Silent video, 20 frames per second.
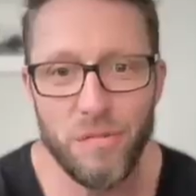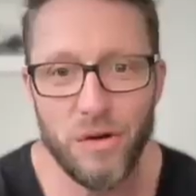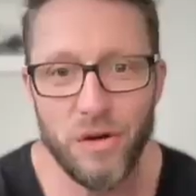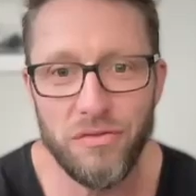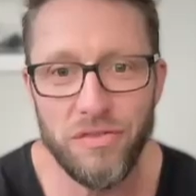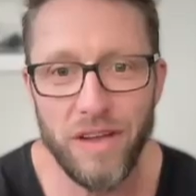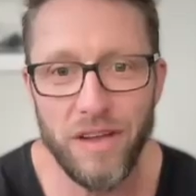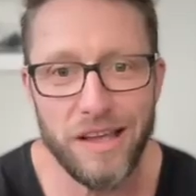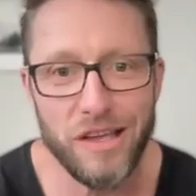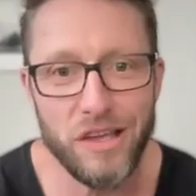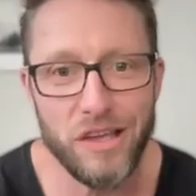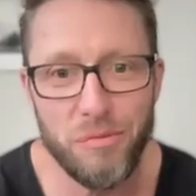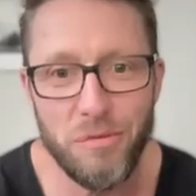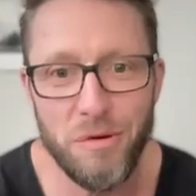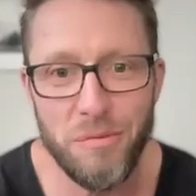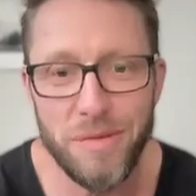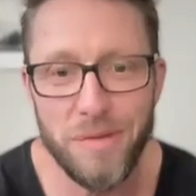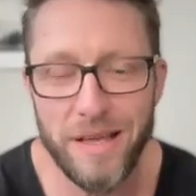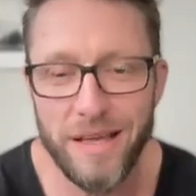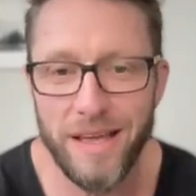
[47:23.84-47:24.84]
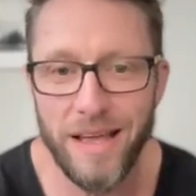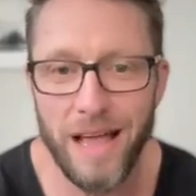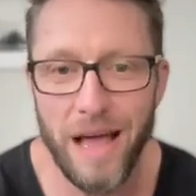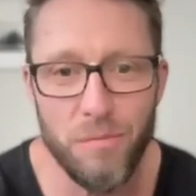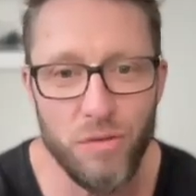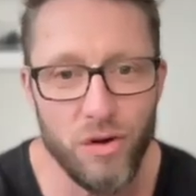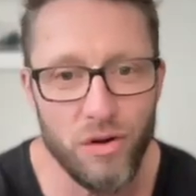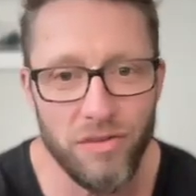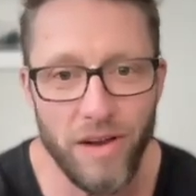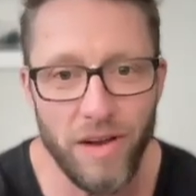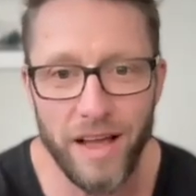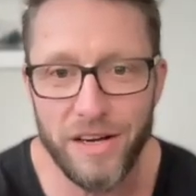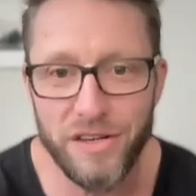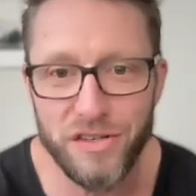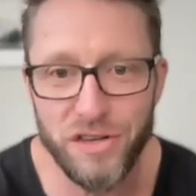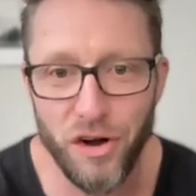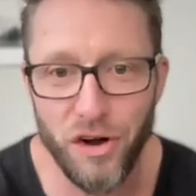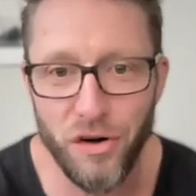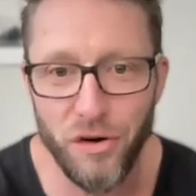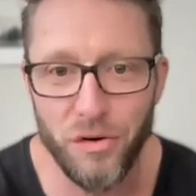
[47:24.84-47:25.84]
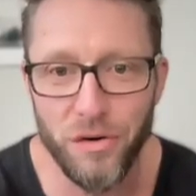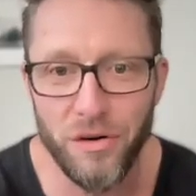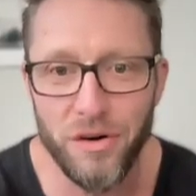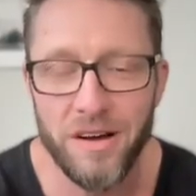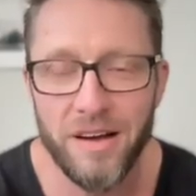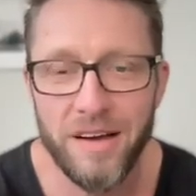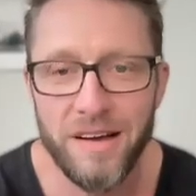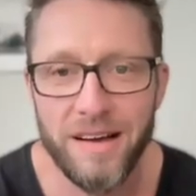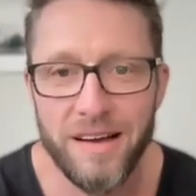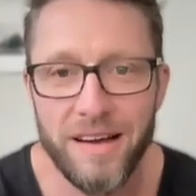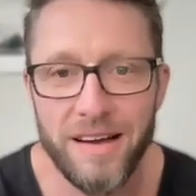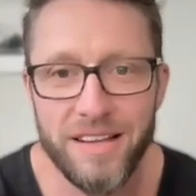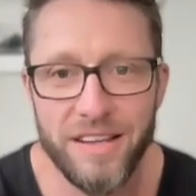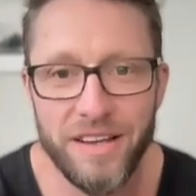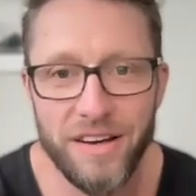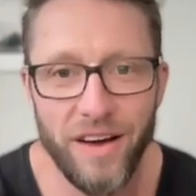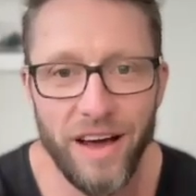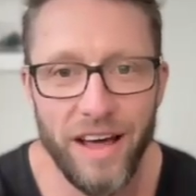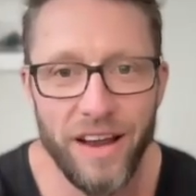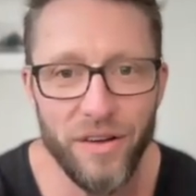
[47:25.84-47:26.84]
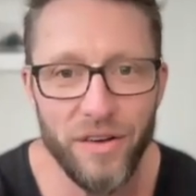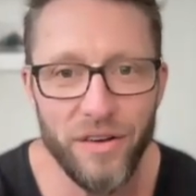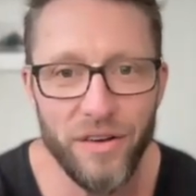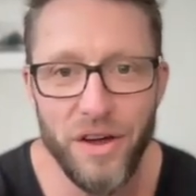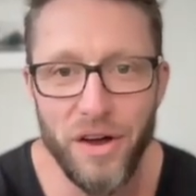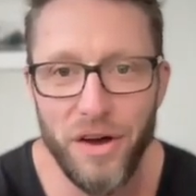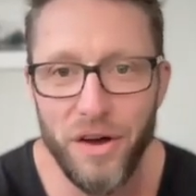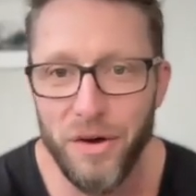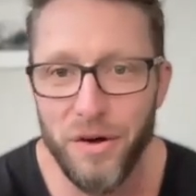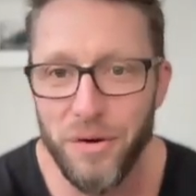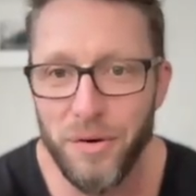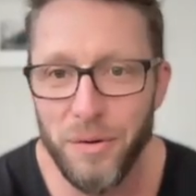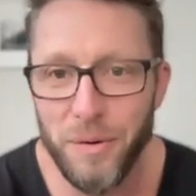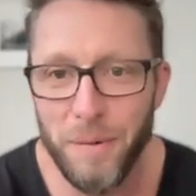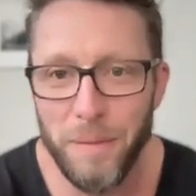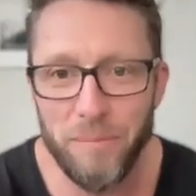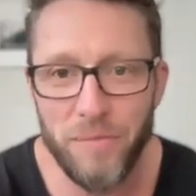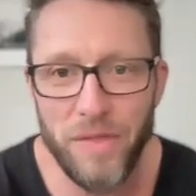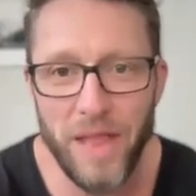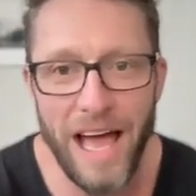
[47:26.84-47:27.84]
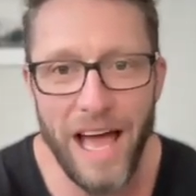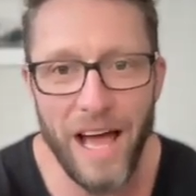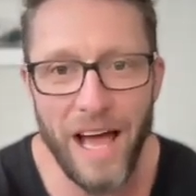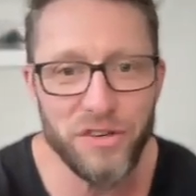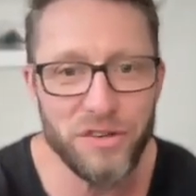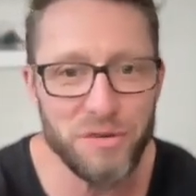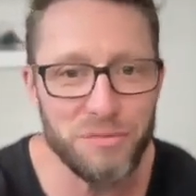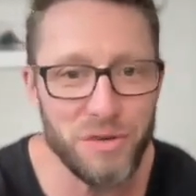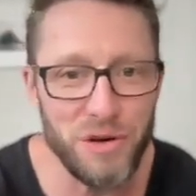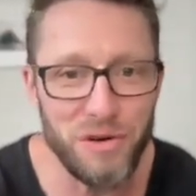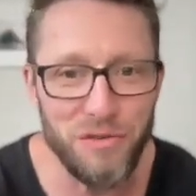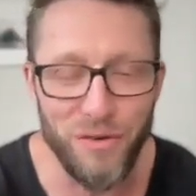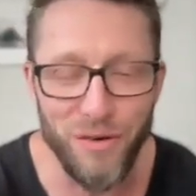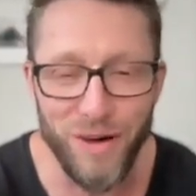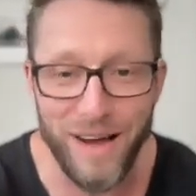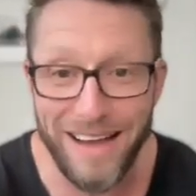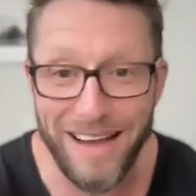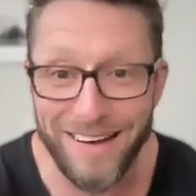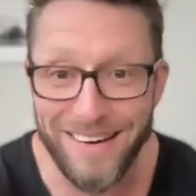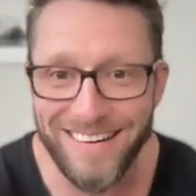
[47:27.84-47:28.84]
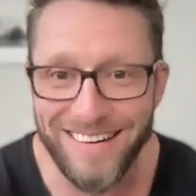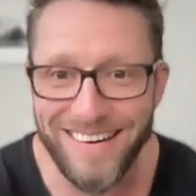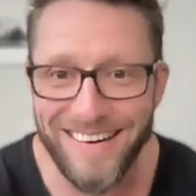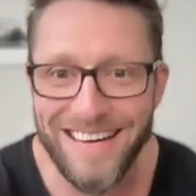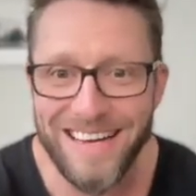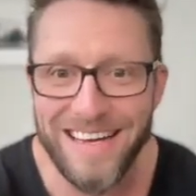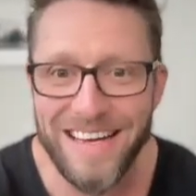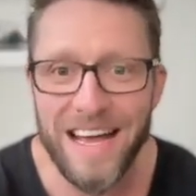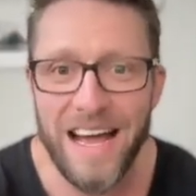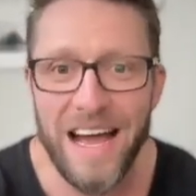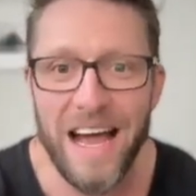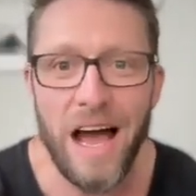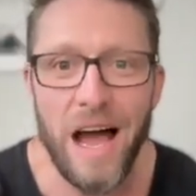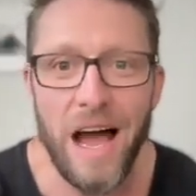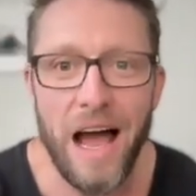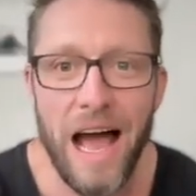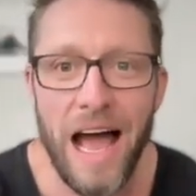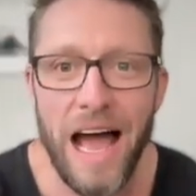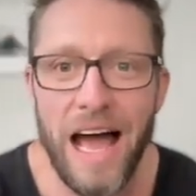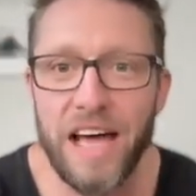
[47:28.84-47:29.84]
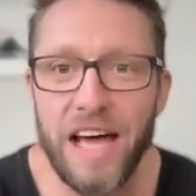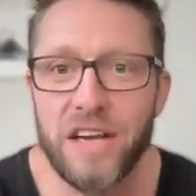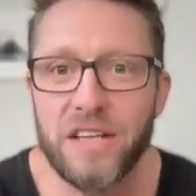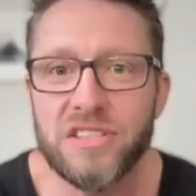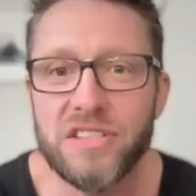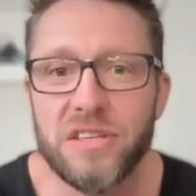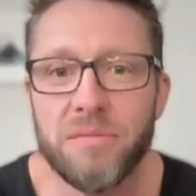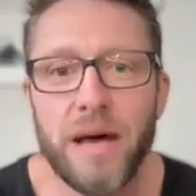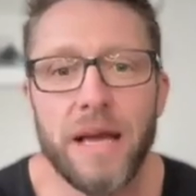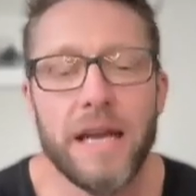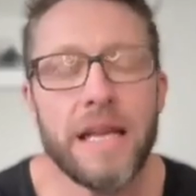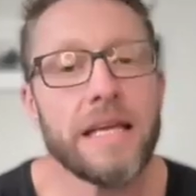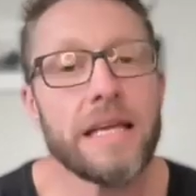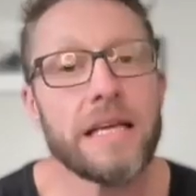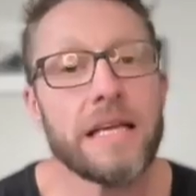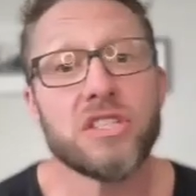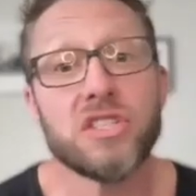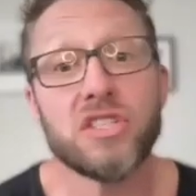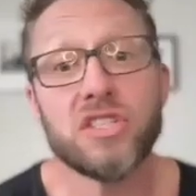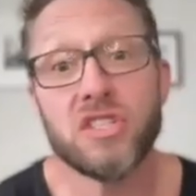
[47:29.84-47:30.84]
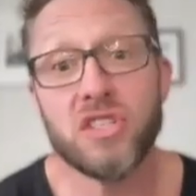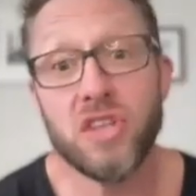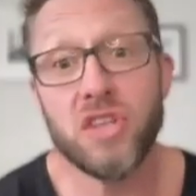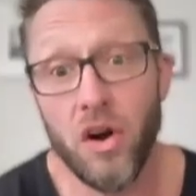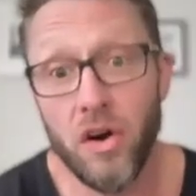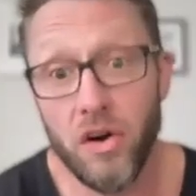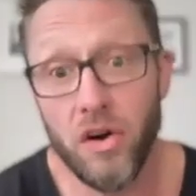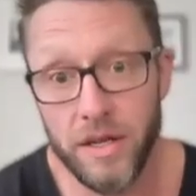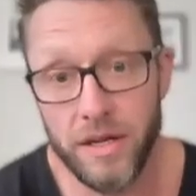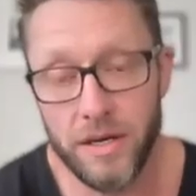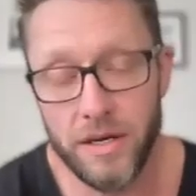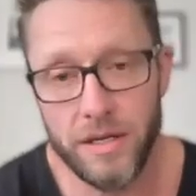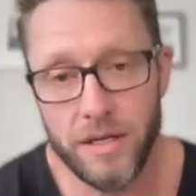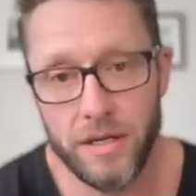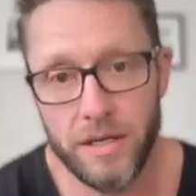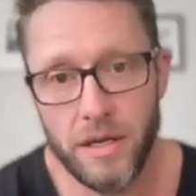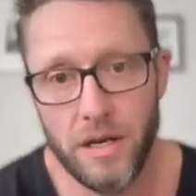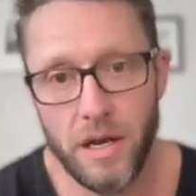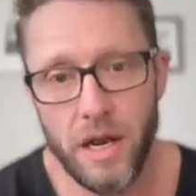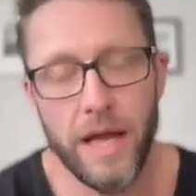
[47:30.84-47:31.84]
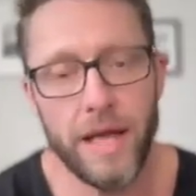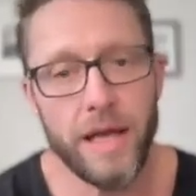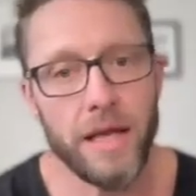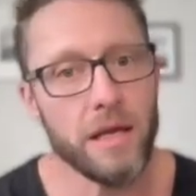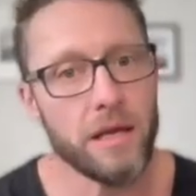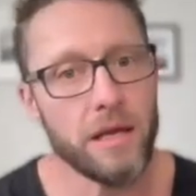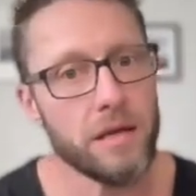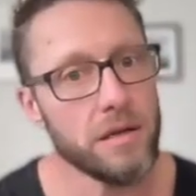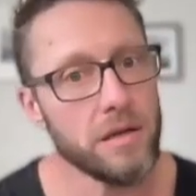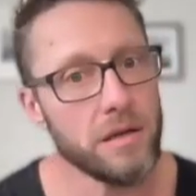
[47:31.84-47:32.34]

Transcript: move like a human being. I move like a turtle. I don't know how to move well. How does somebody get started? Like,